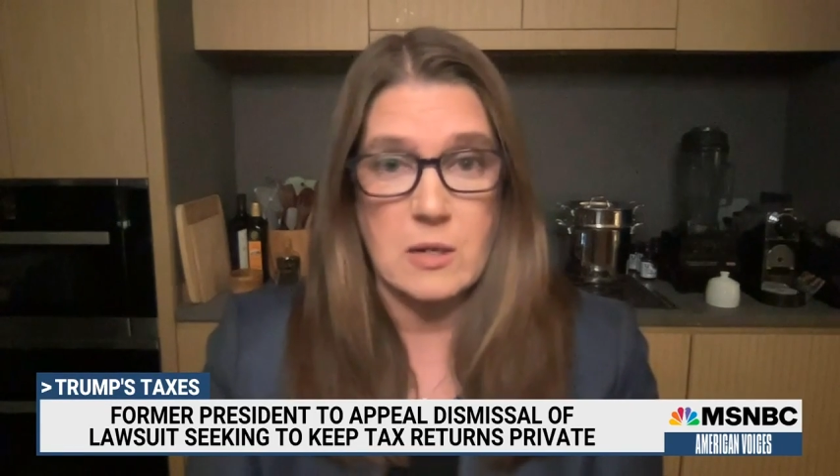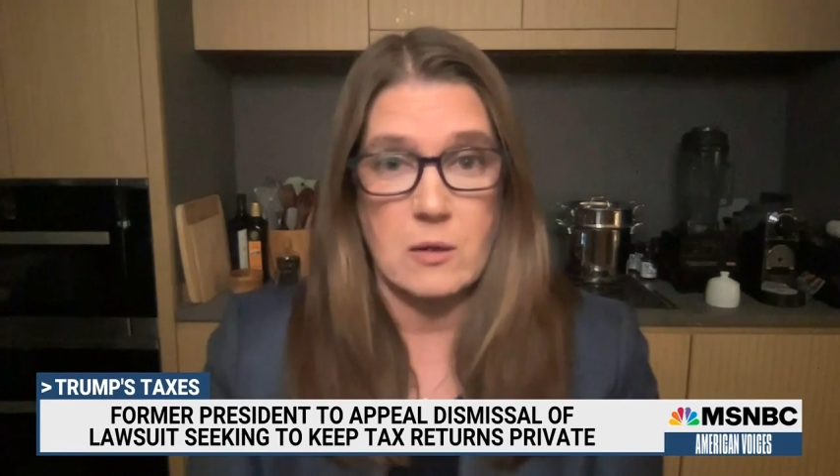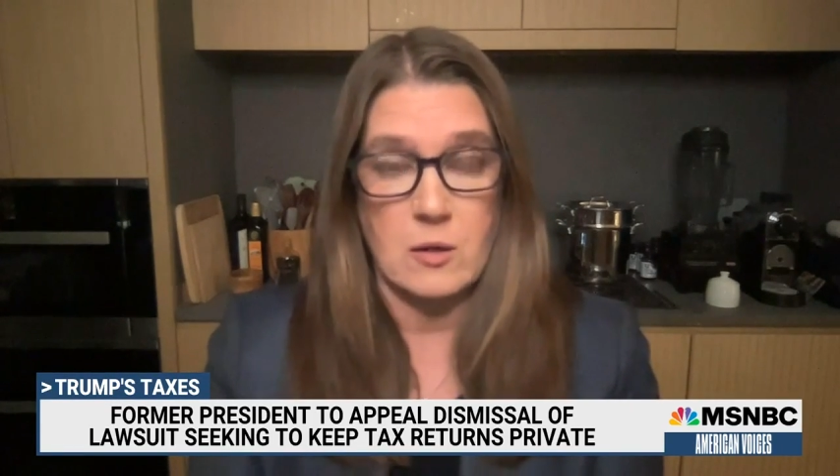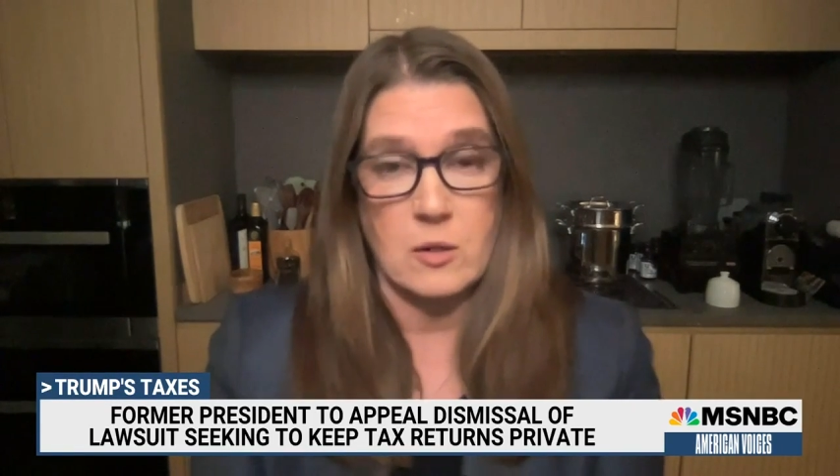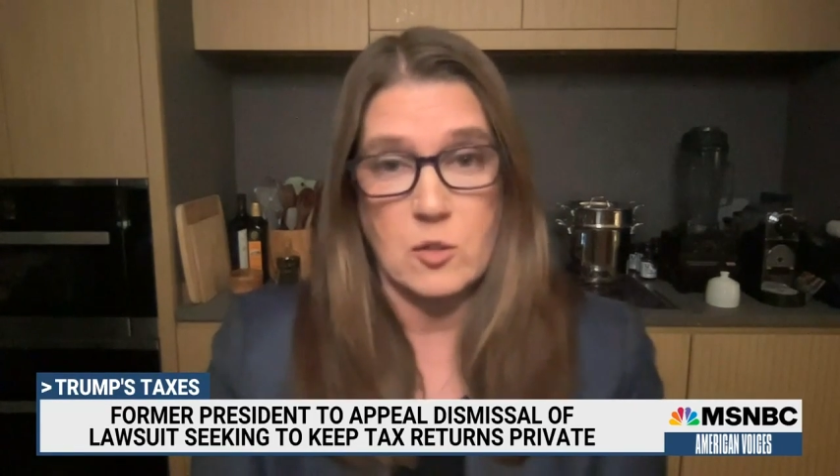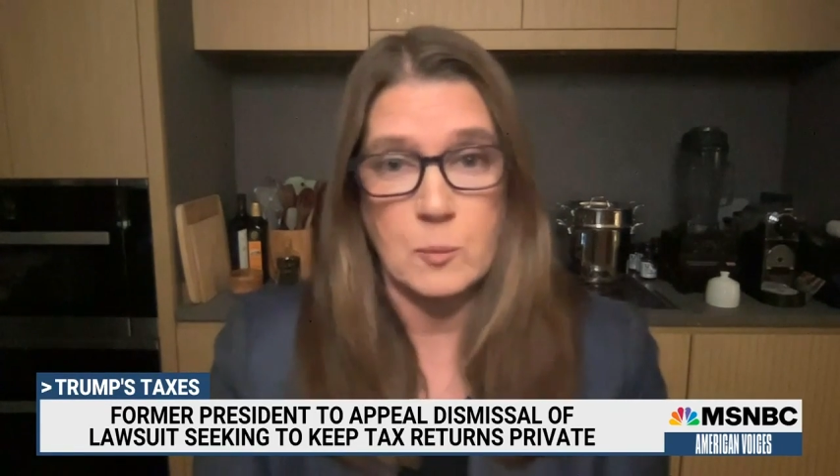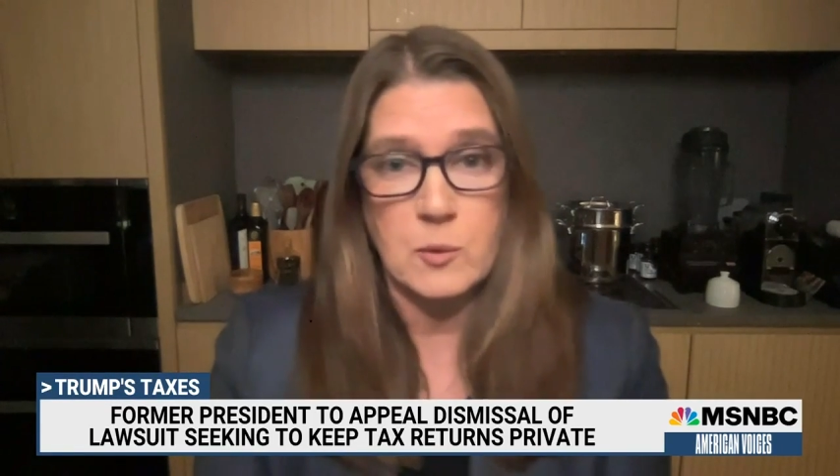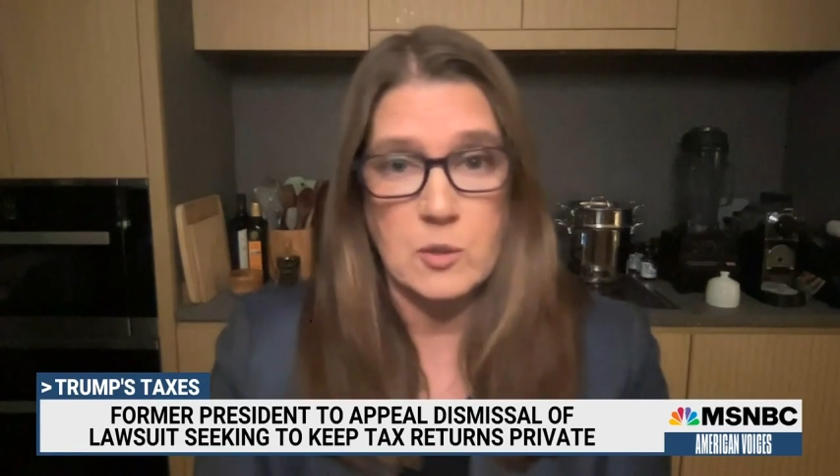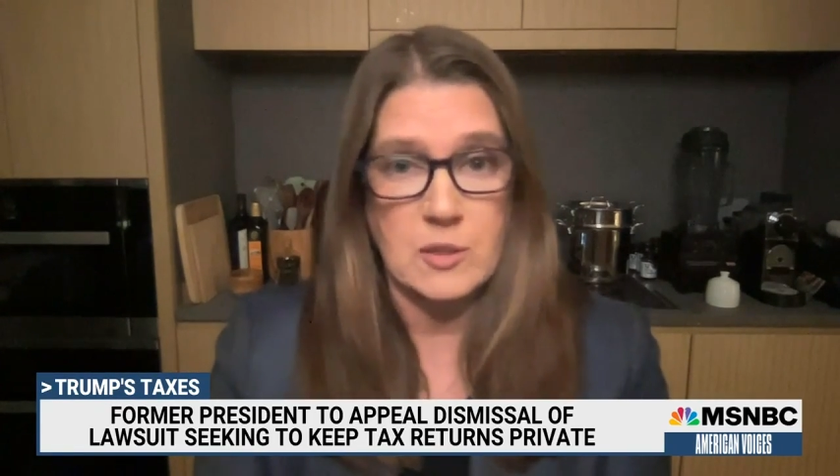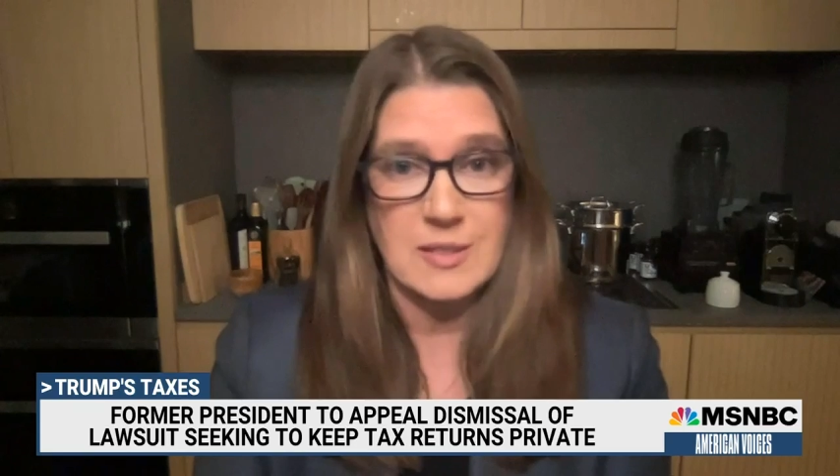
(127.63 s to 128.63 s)

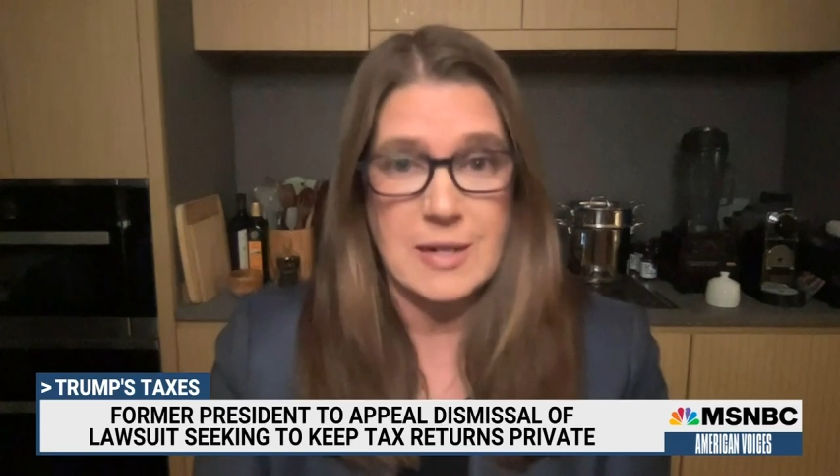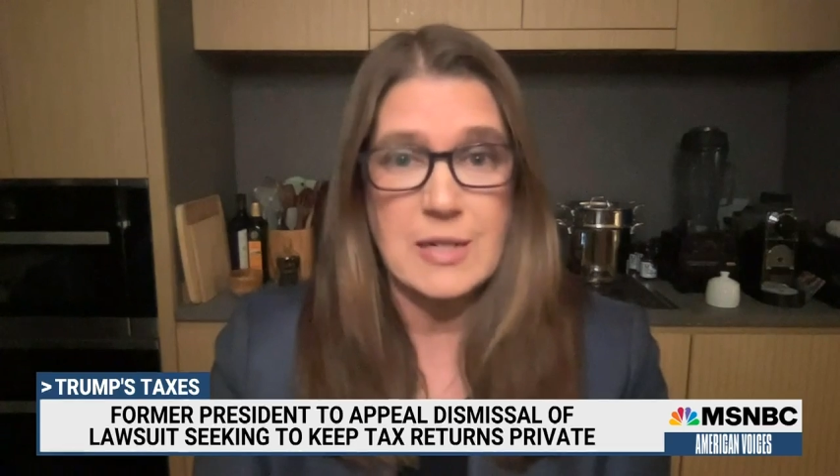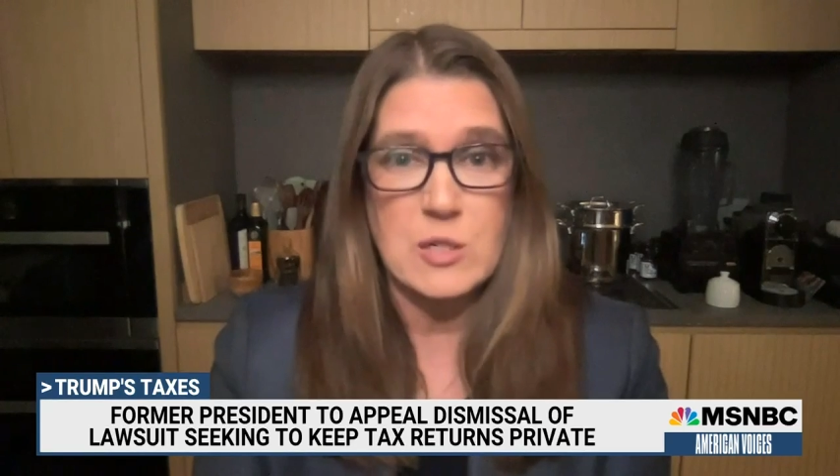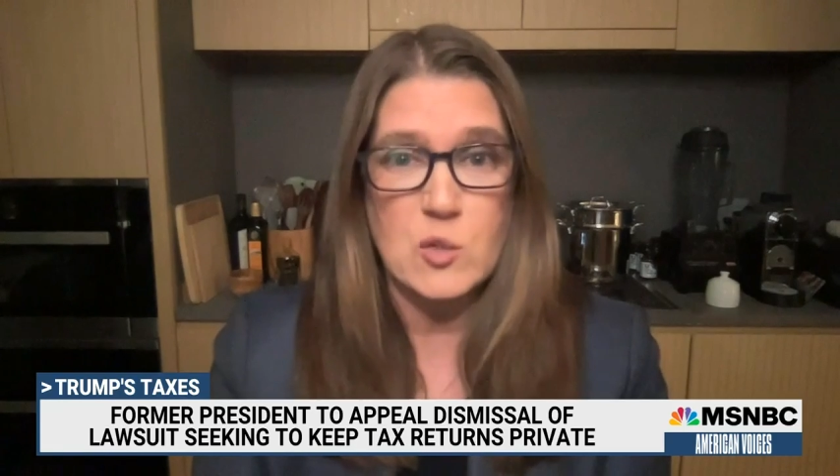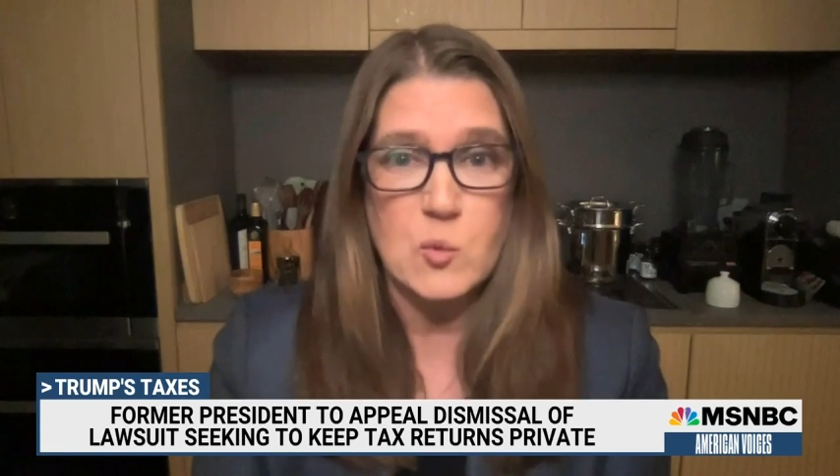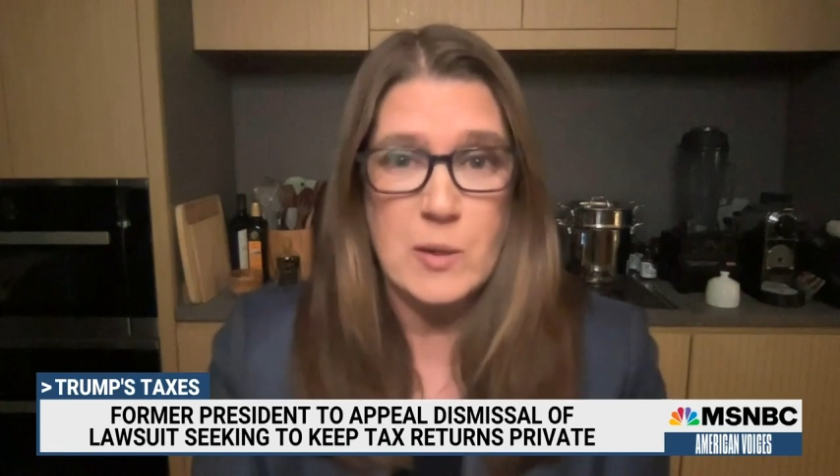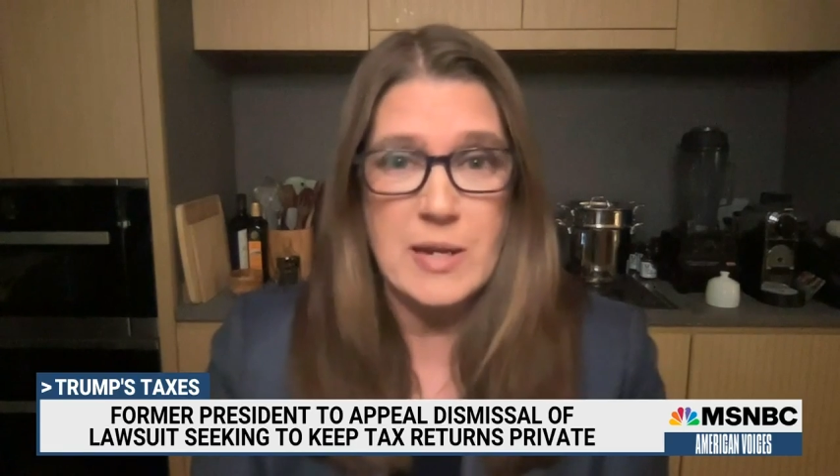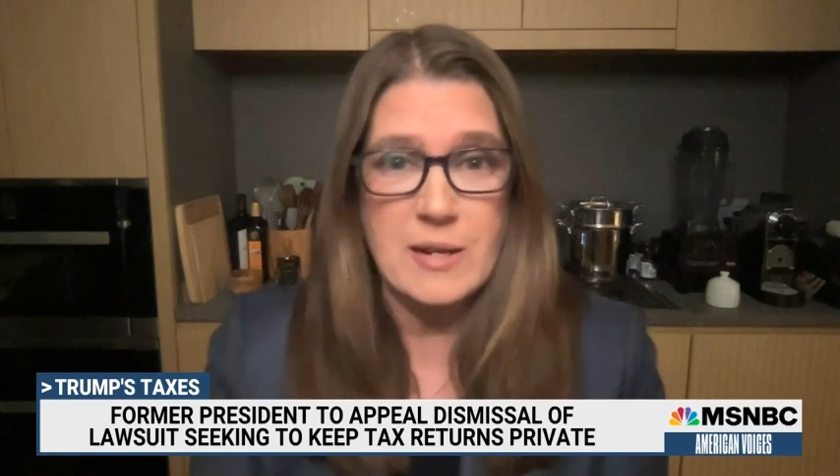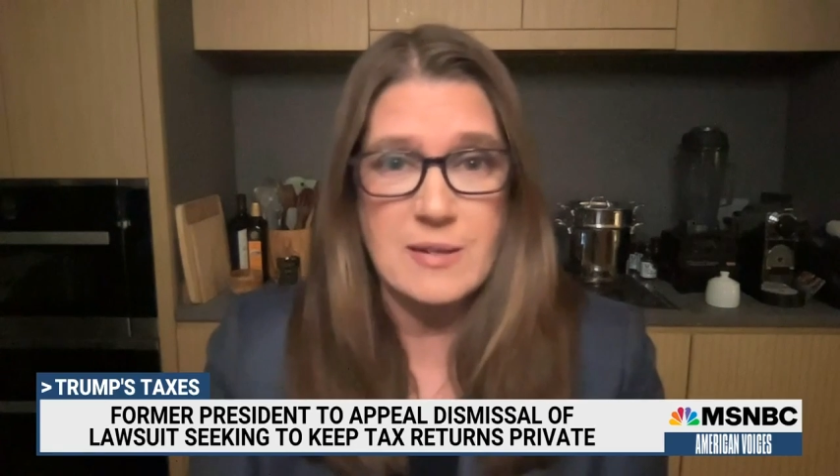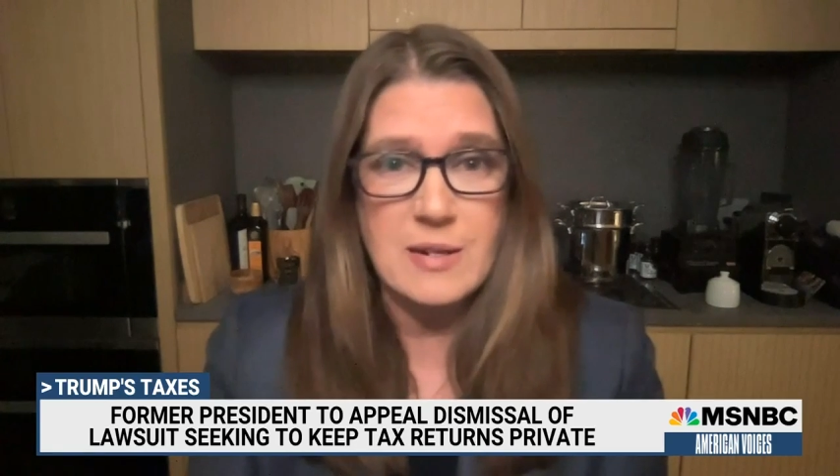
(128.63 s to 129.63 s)
October 2nd,
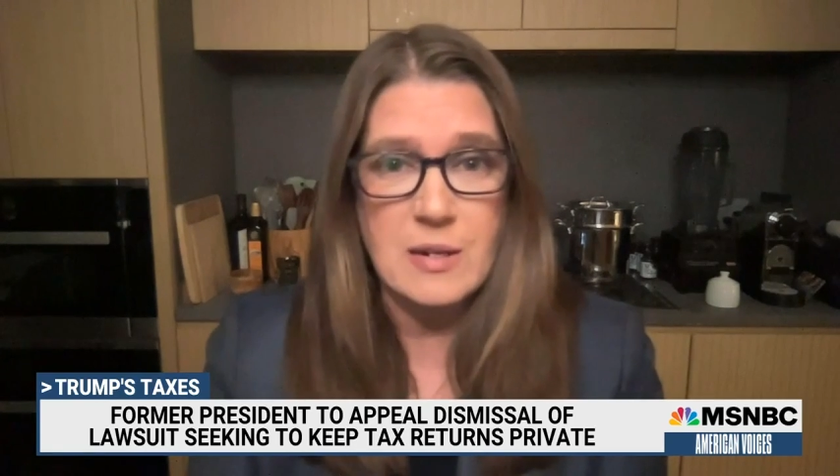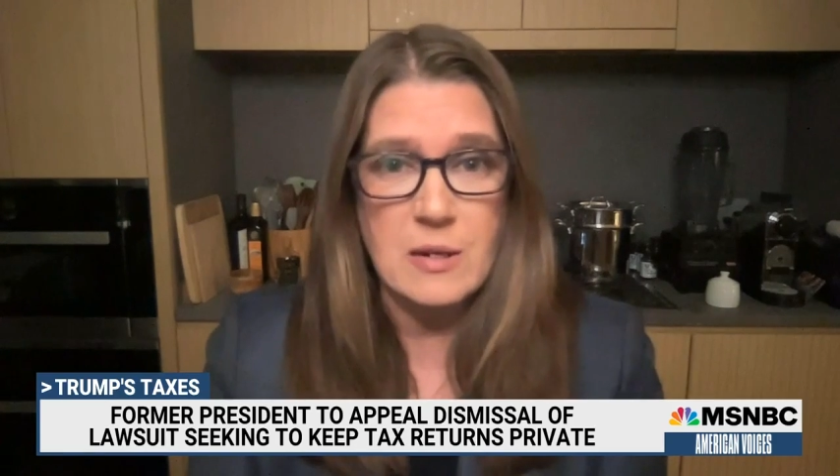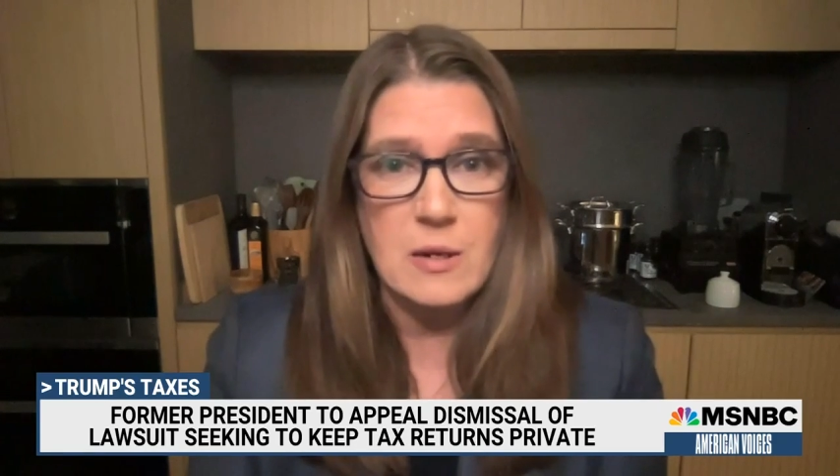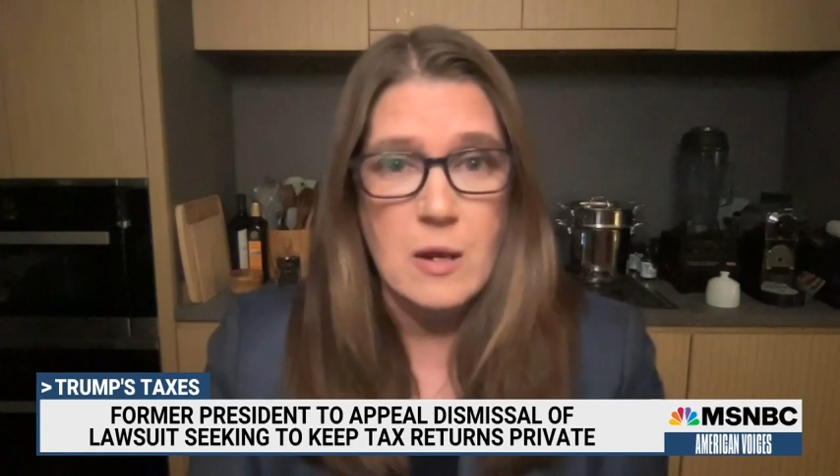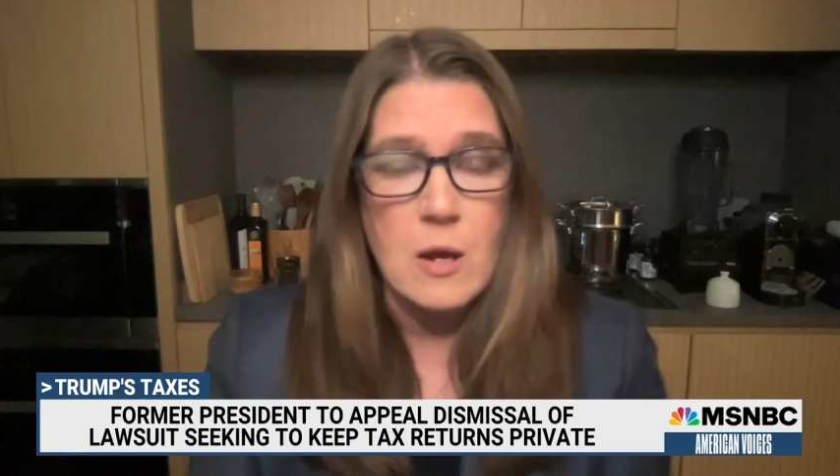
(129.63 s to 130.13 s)
2018,